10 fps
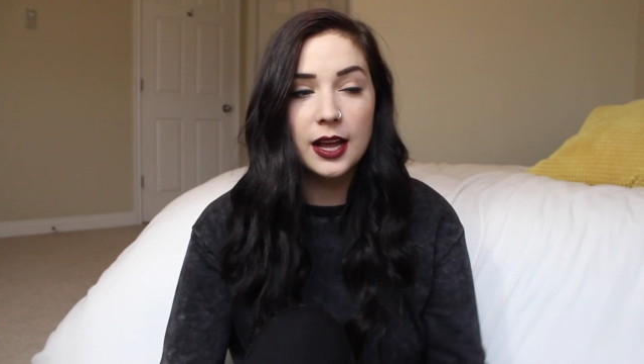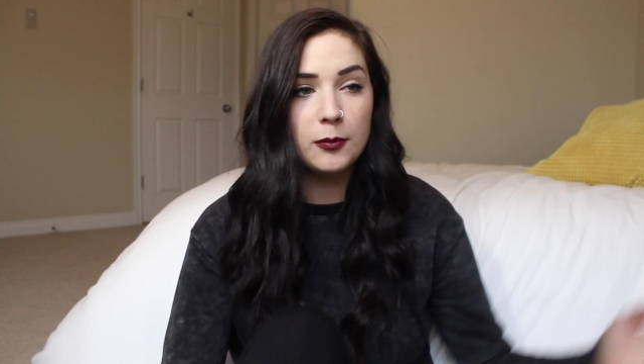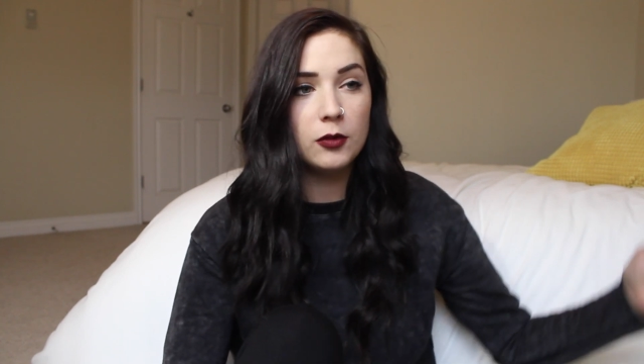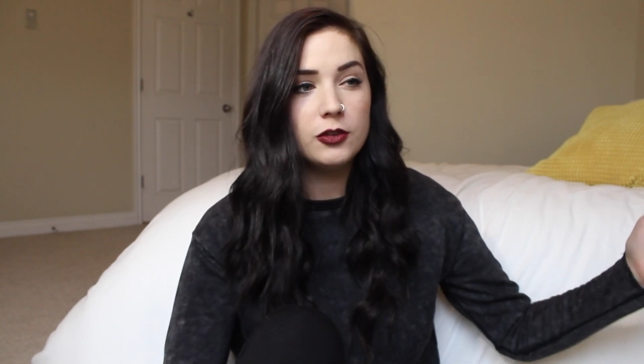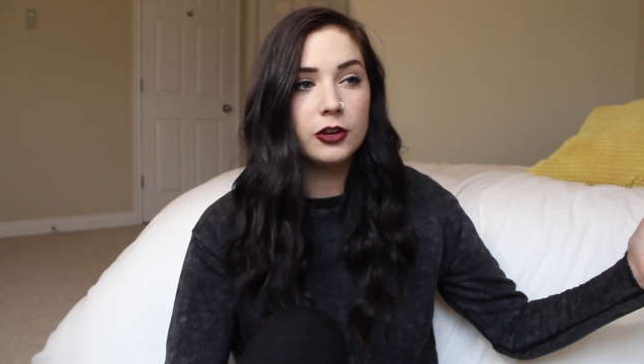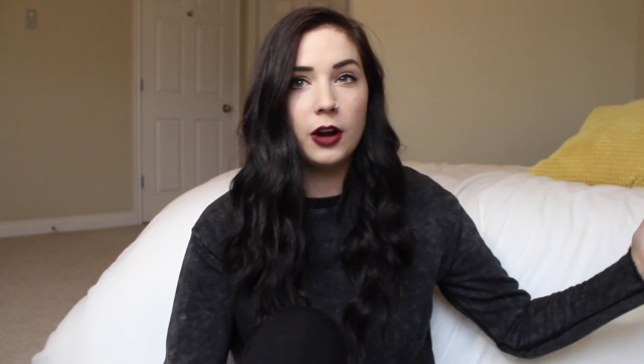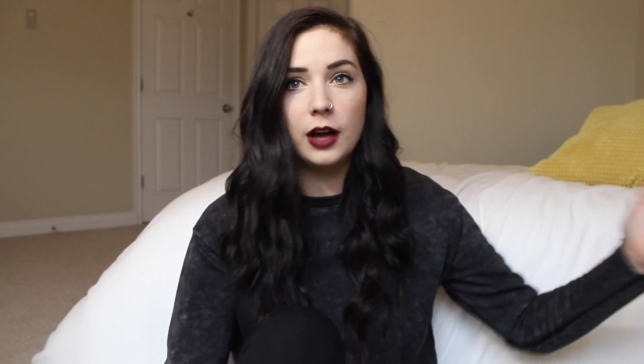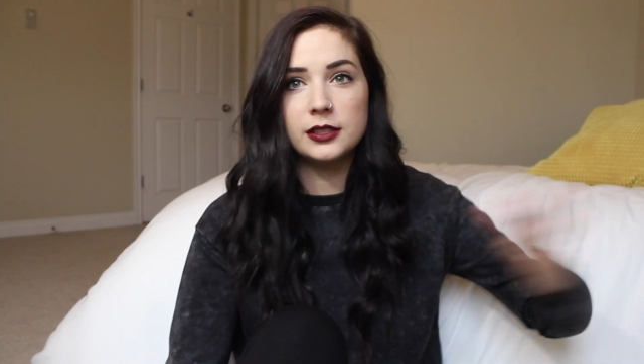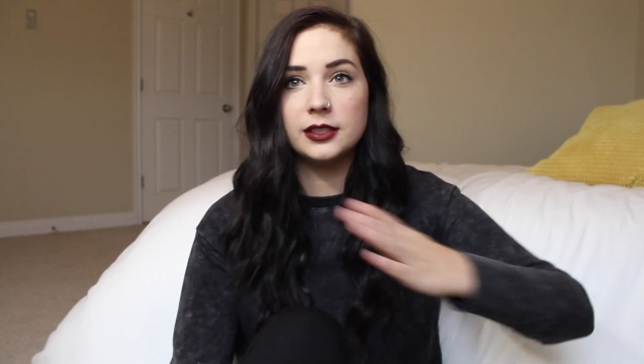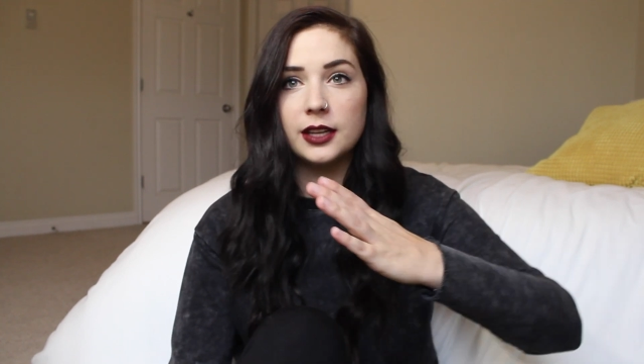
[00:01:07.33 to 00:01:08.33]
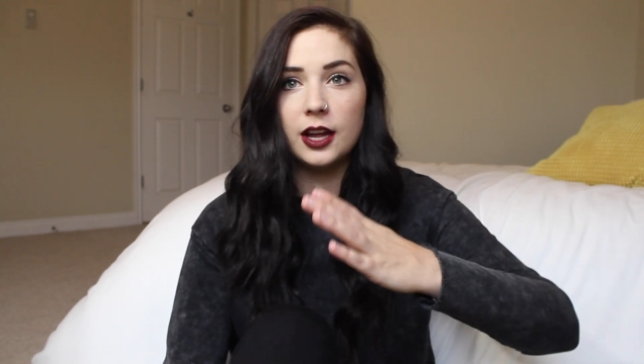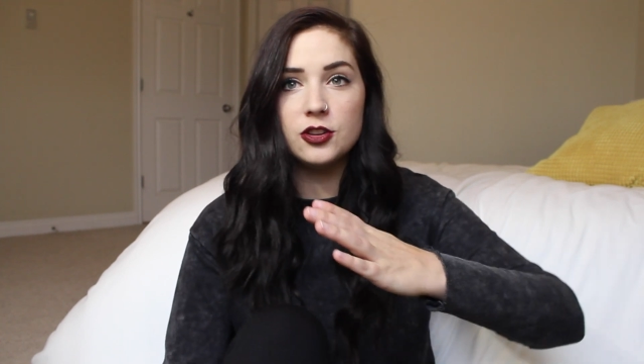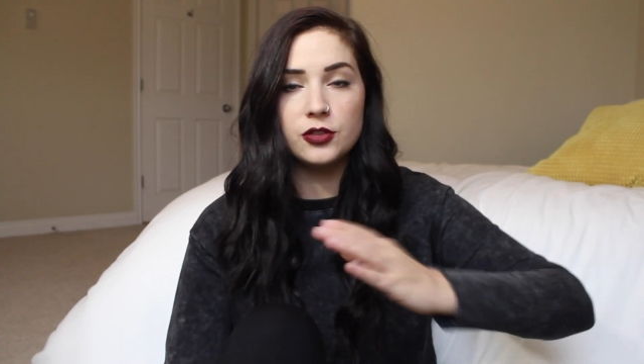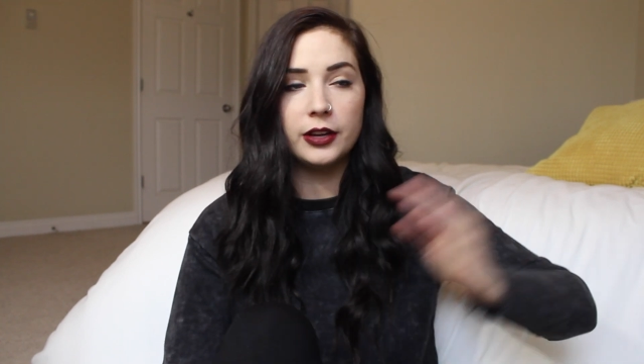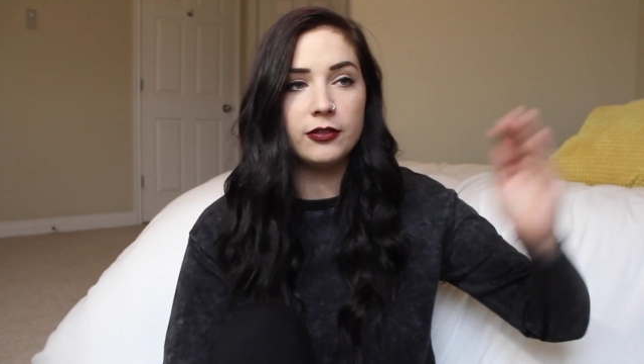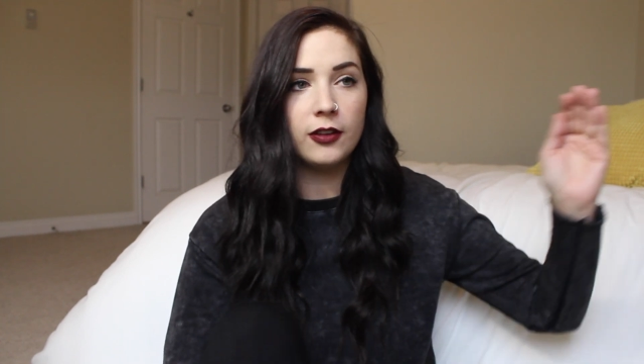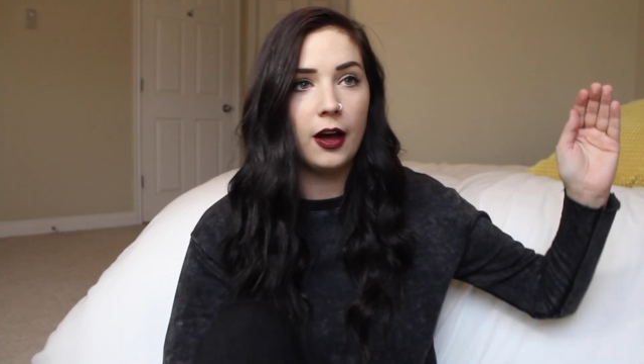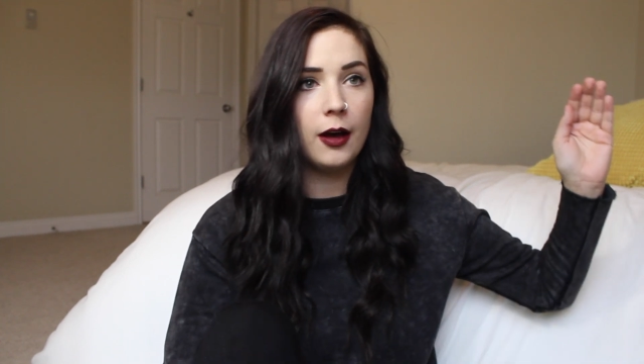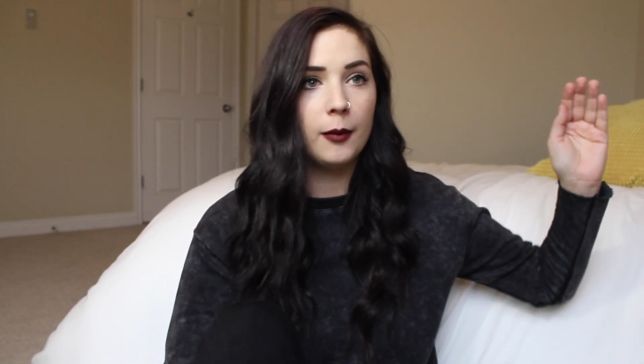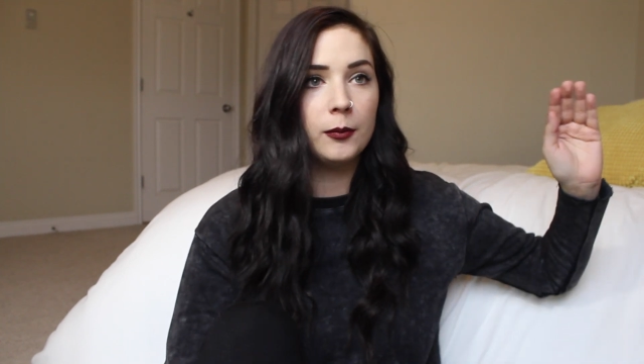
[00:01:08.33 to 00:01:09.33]
I moved across the country
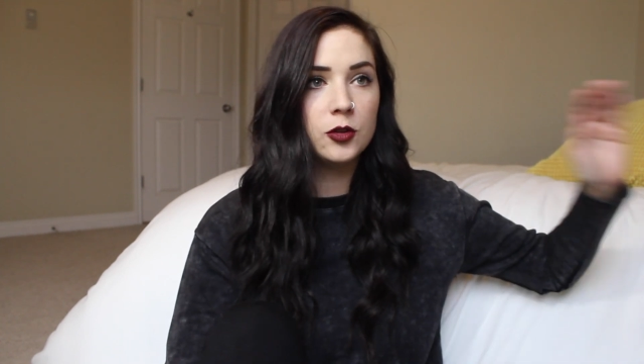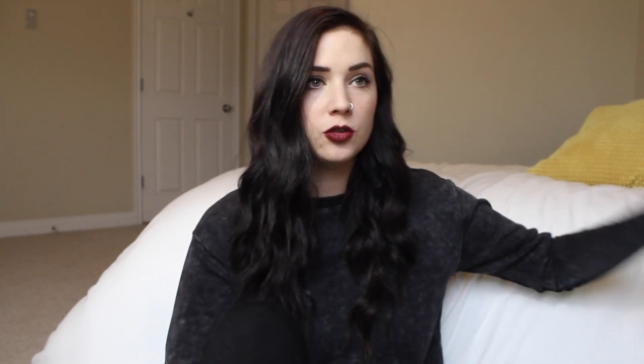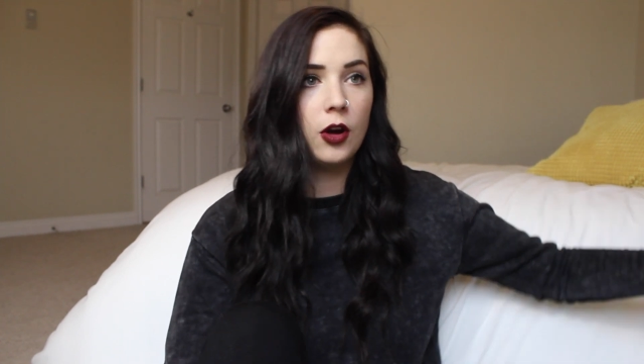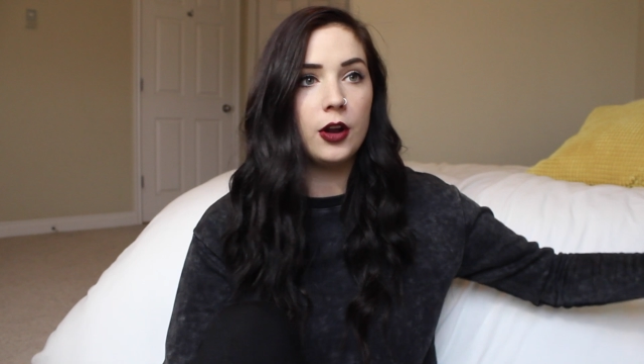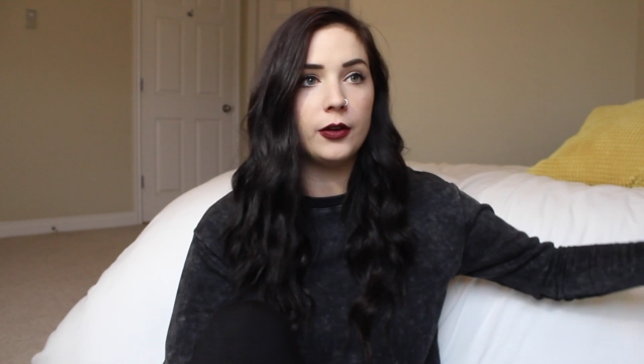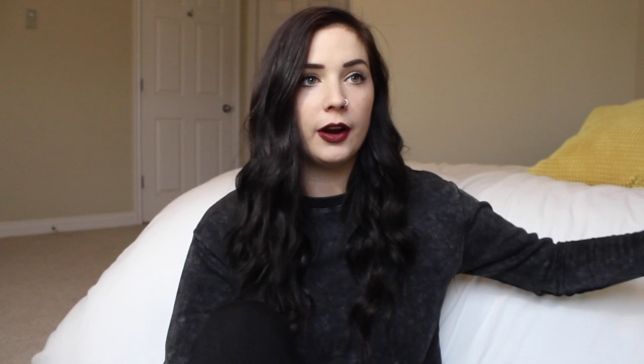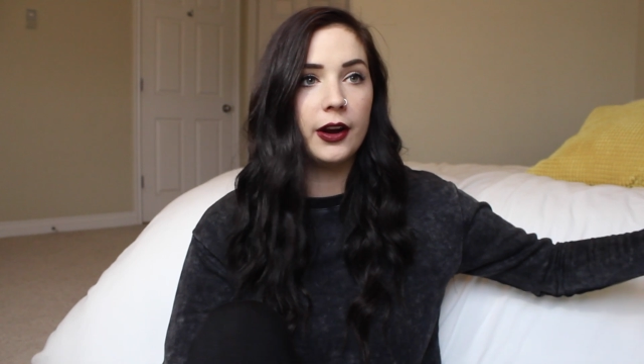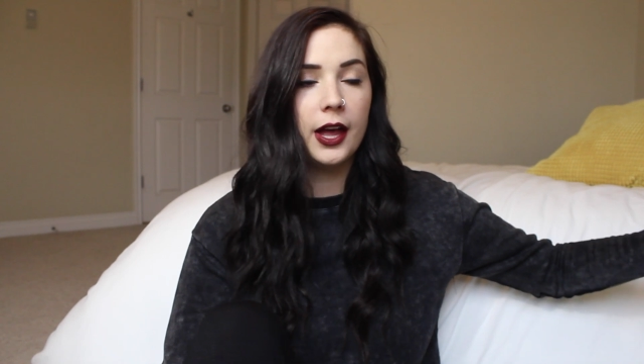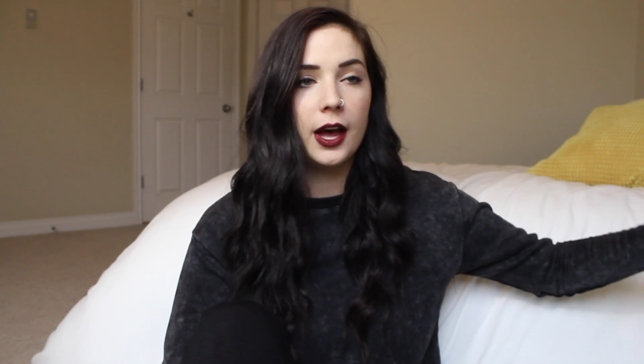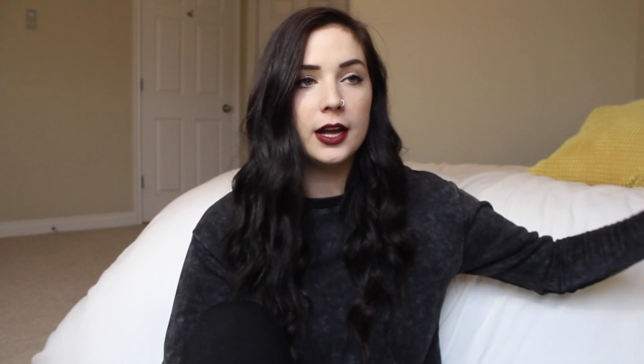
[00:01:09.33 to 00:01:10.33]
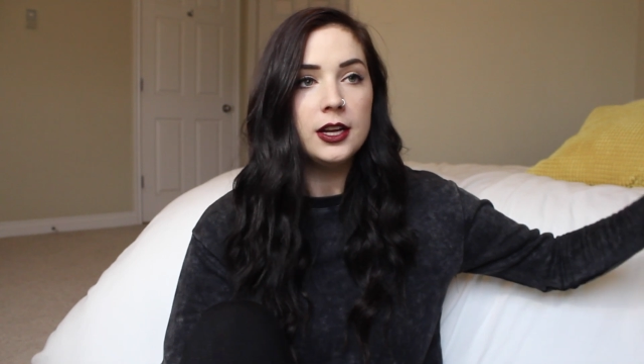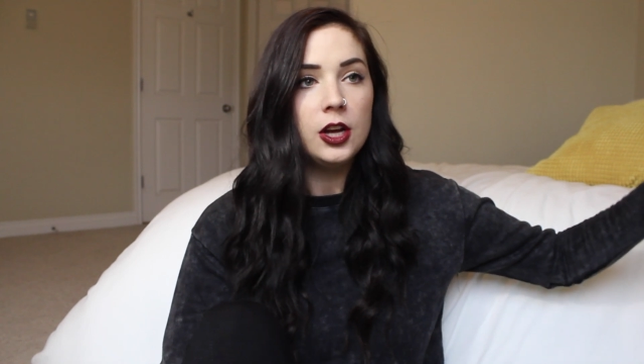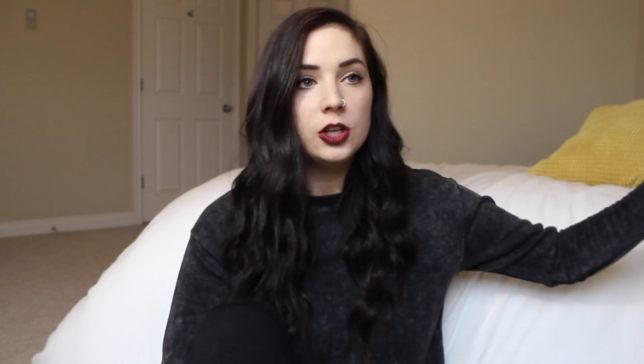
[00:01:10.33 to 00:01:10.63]
from Toronto area